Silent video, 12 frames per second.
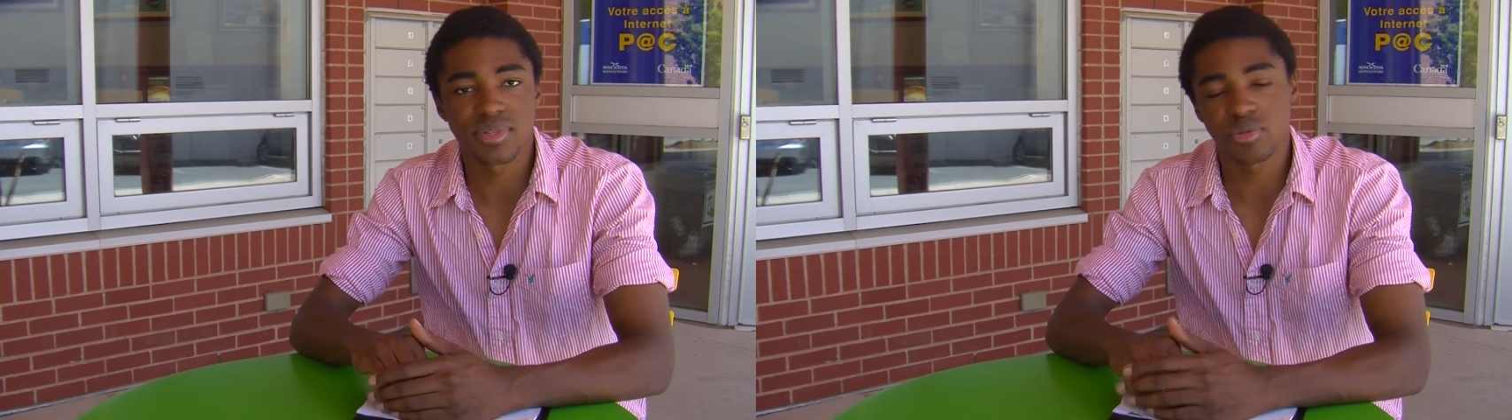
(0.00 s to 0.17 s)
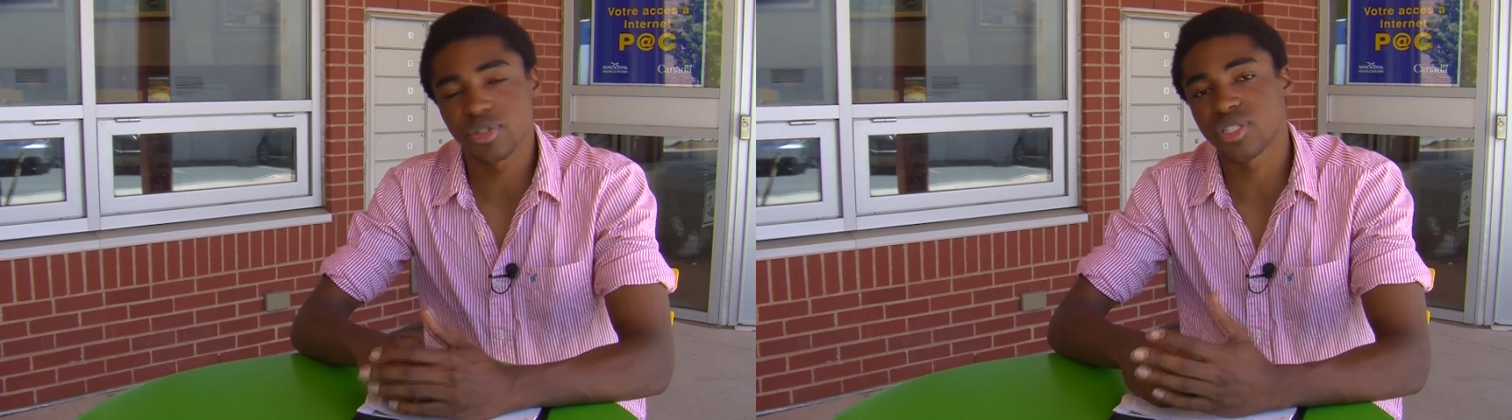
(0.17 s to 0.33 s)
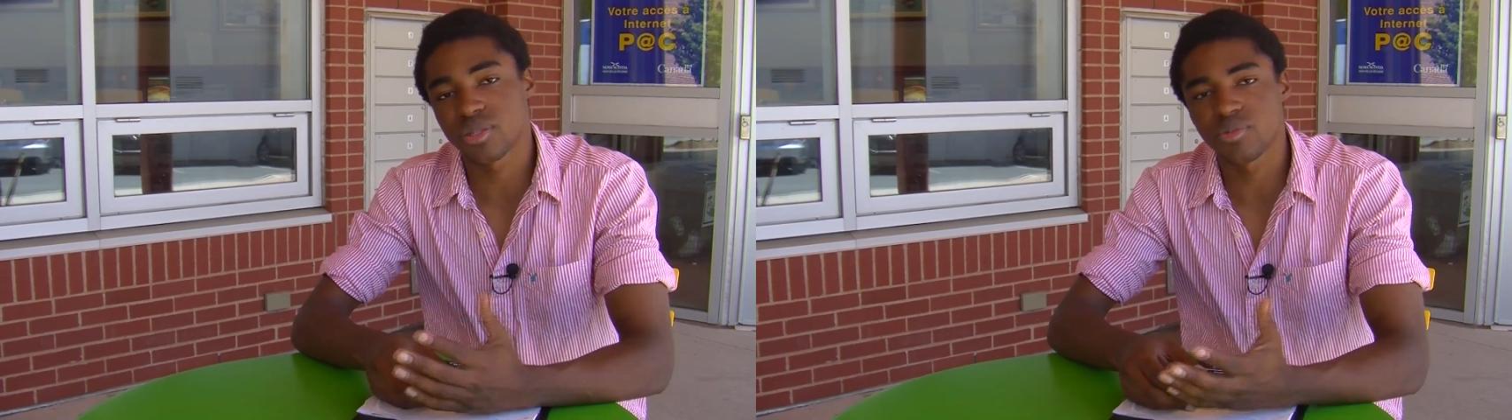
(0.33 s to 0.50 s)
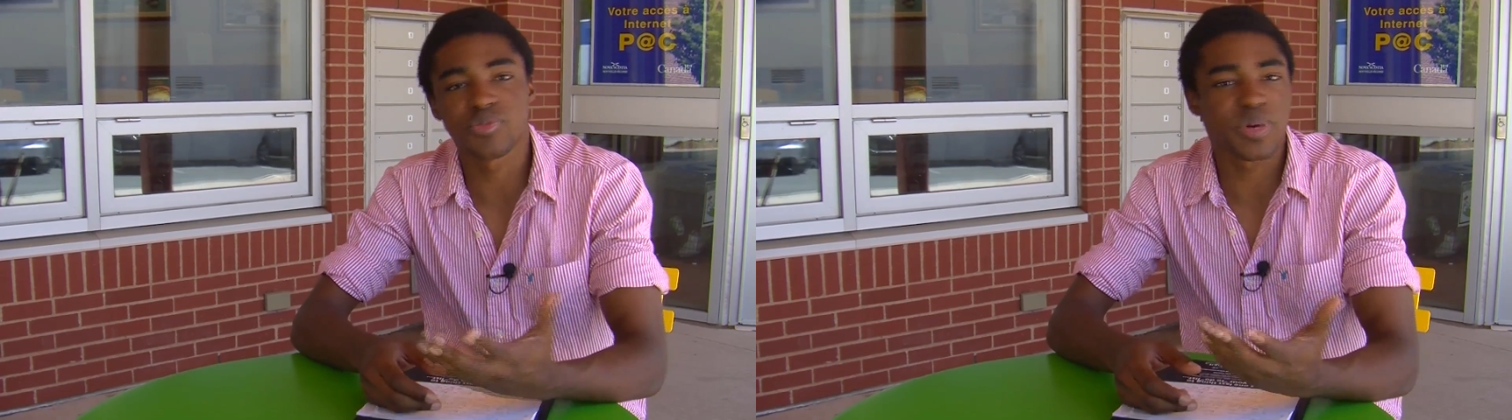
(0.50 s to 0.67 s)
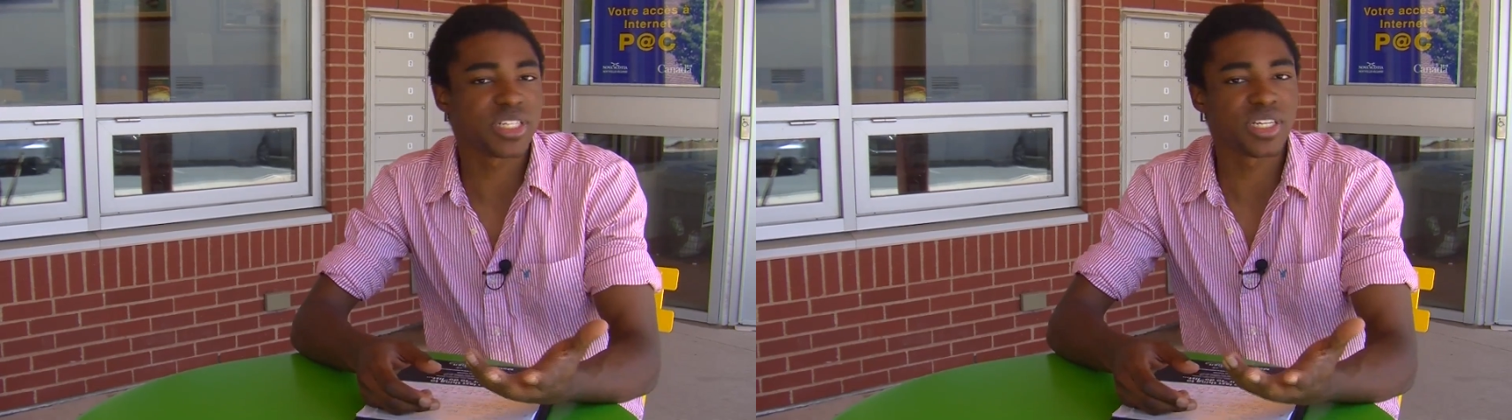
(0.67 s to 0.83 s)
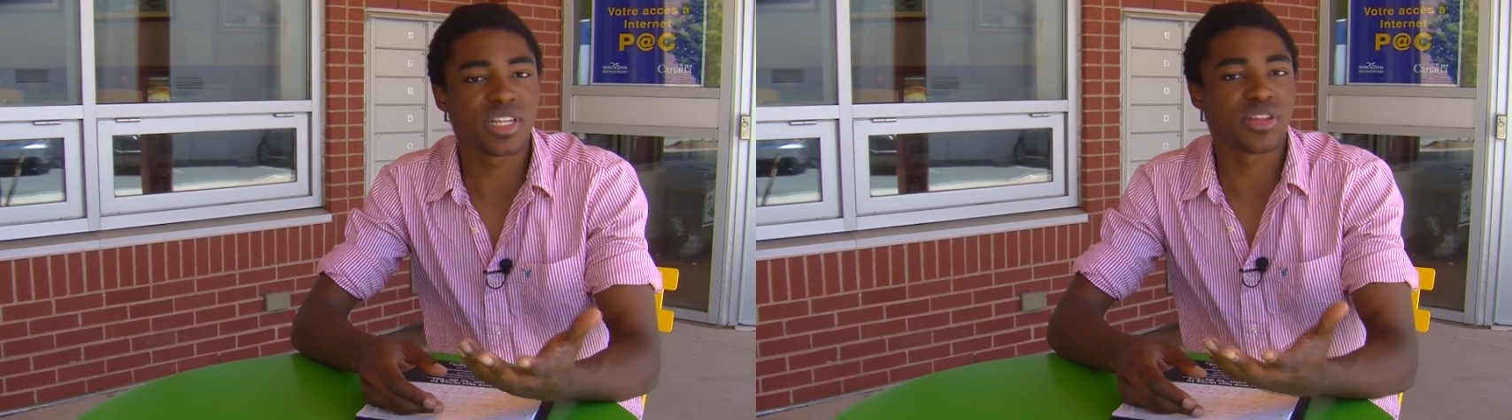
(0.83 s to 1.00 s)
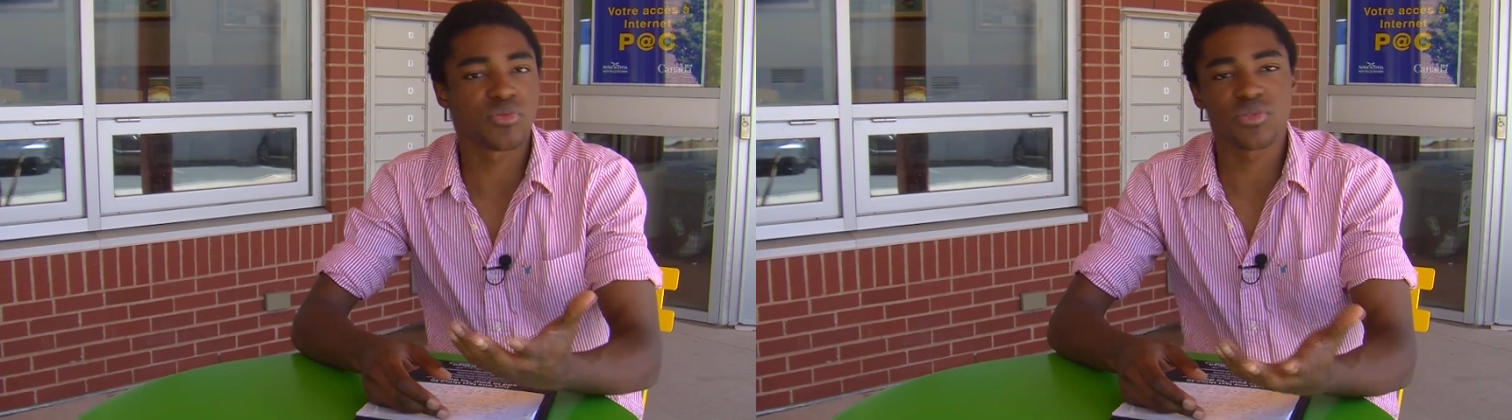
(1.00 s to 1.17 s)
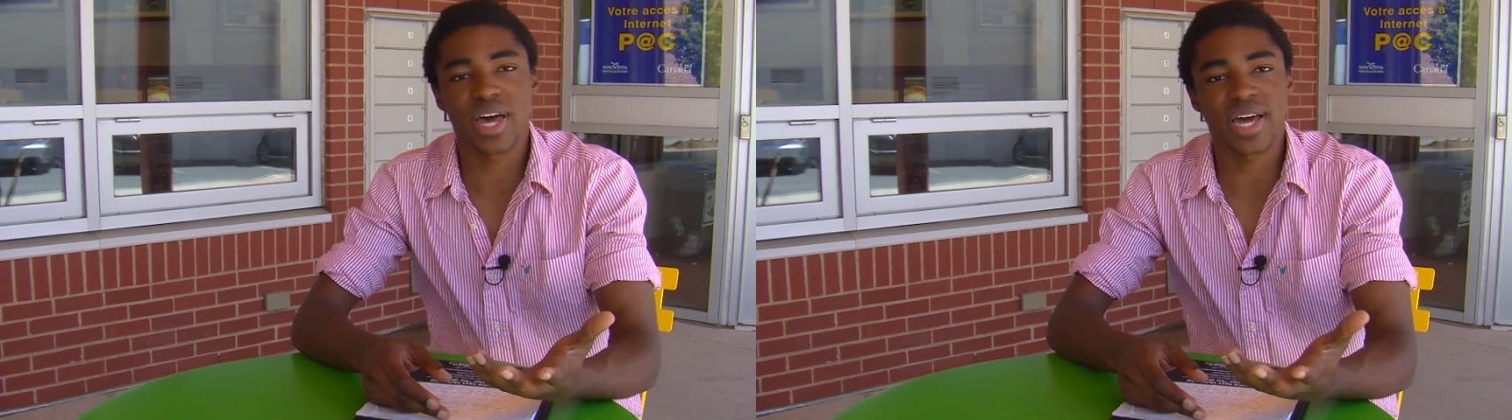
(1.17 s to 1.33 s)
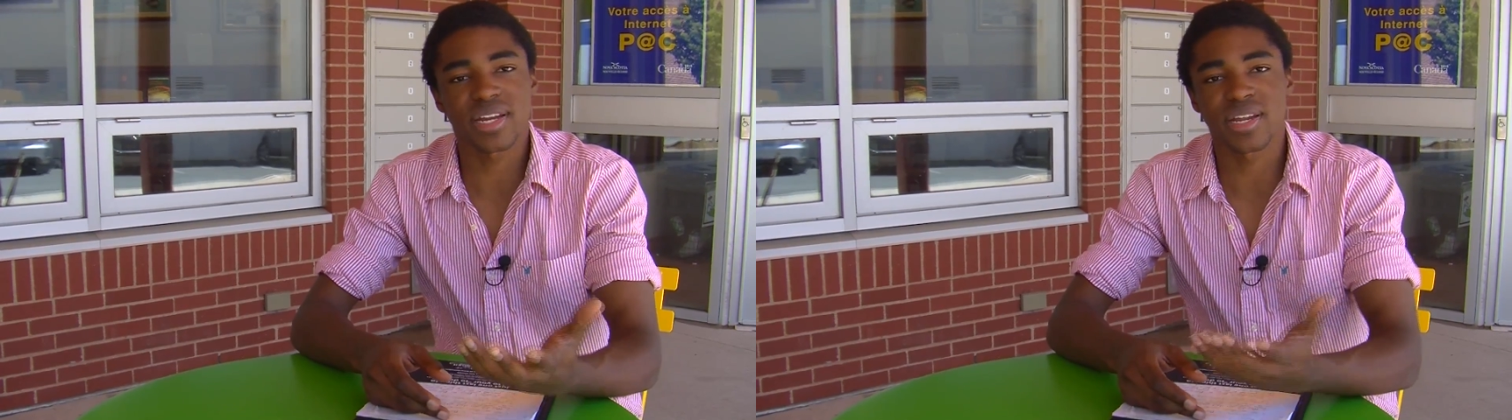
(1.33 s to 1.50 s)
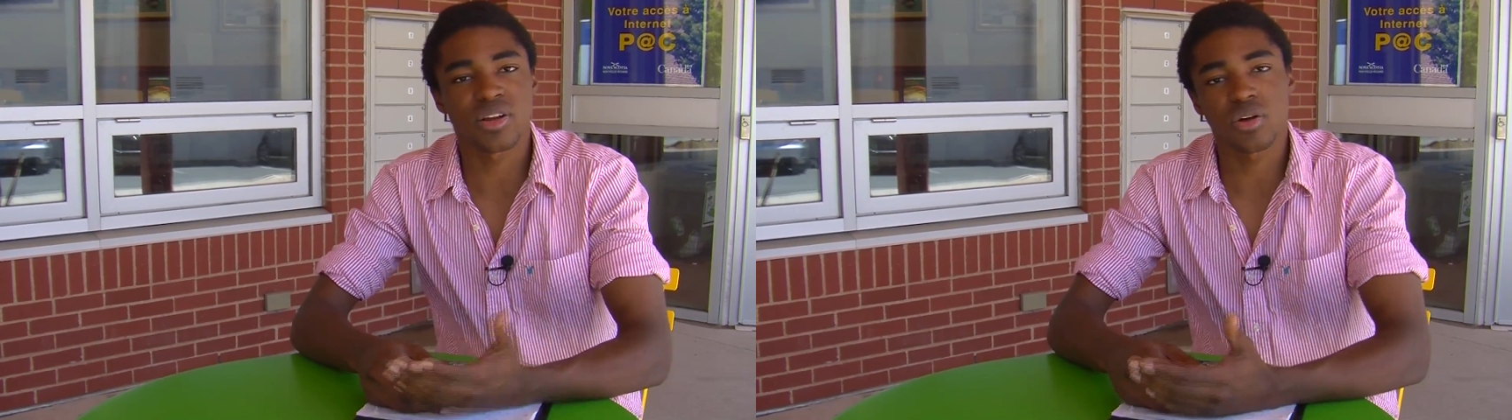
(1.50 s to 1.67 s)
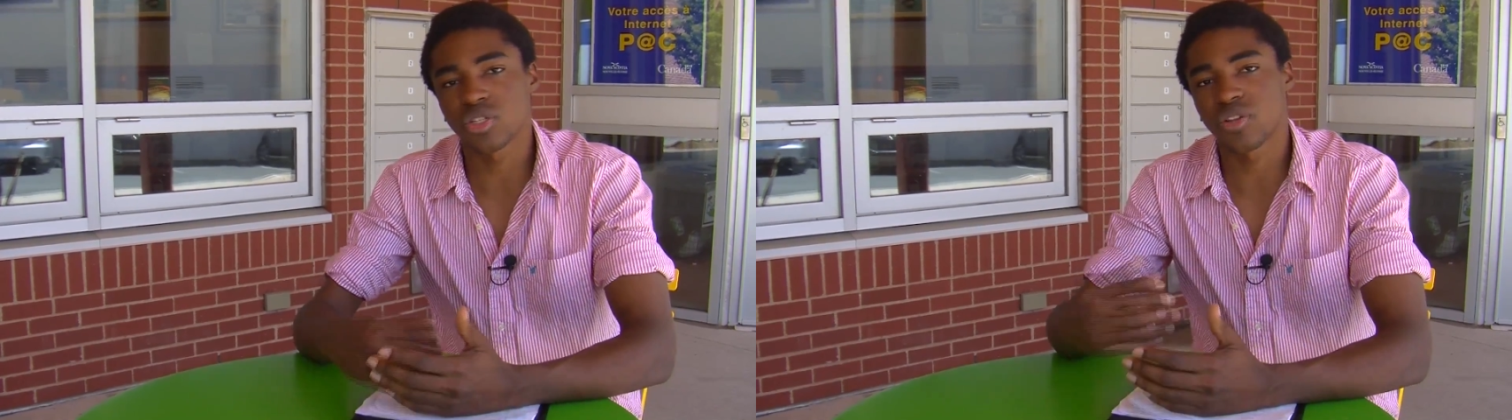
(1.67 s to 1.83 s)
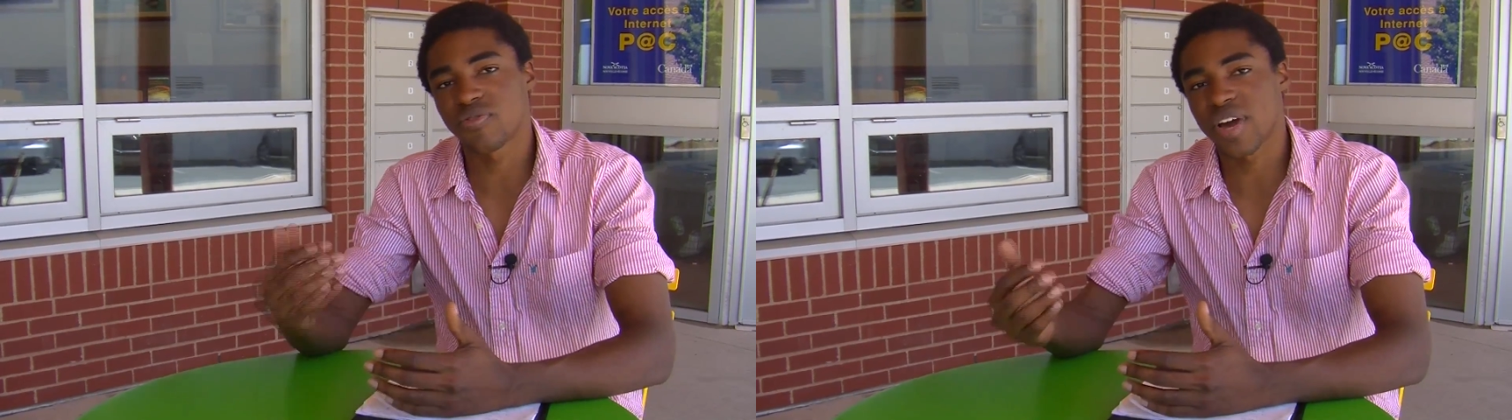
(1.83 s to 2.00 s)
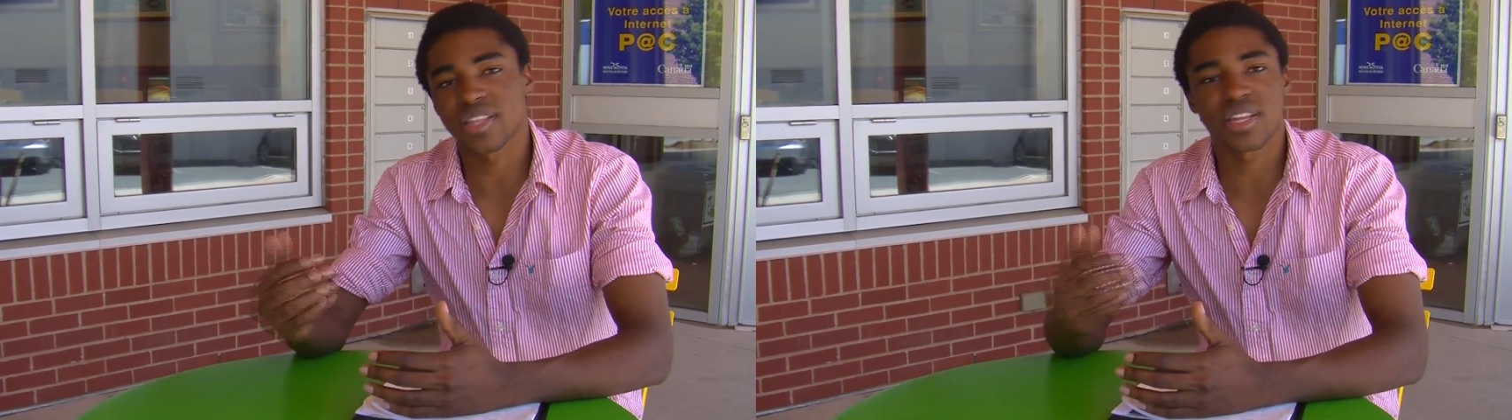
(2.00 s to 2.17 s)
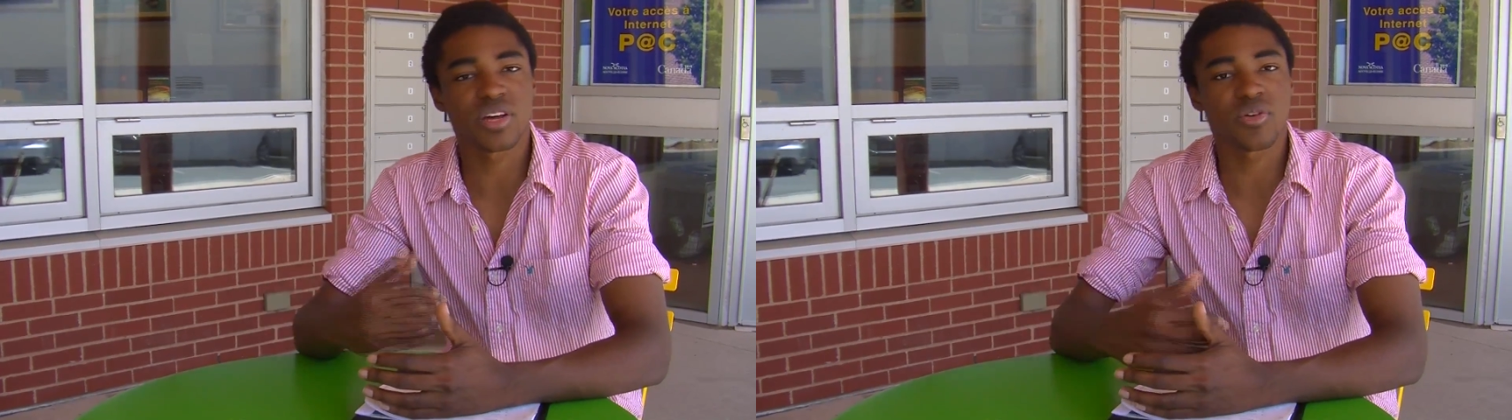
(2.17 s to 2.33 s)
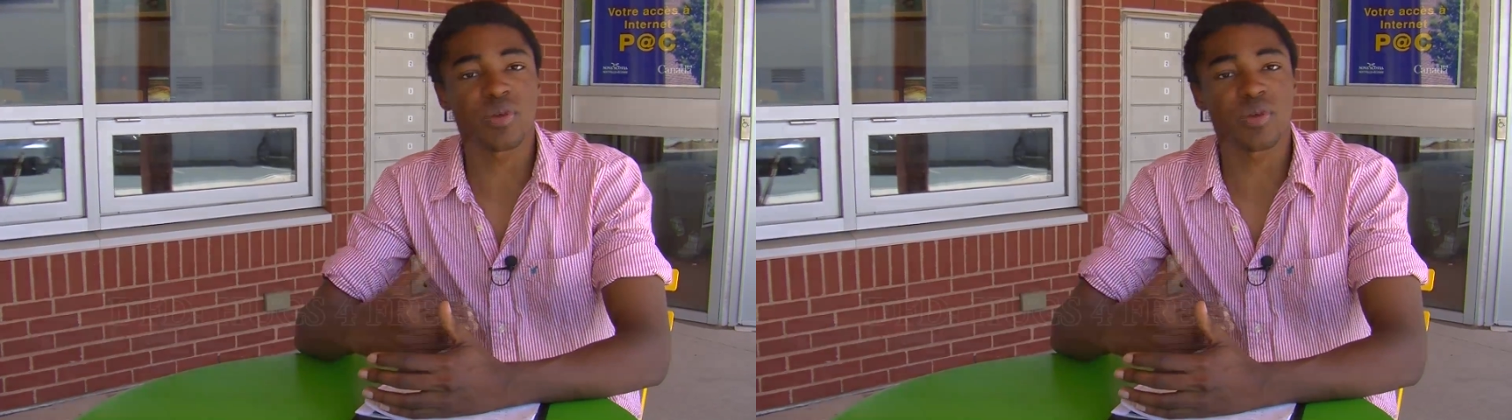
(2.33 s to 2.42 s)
It was basically through that and also the fact that I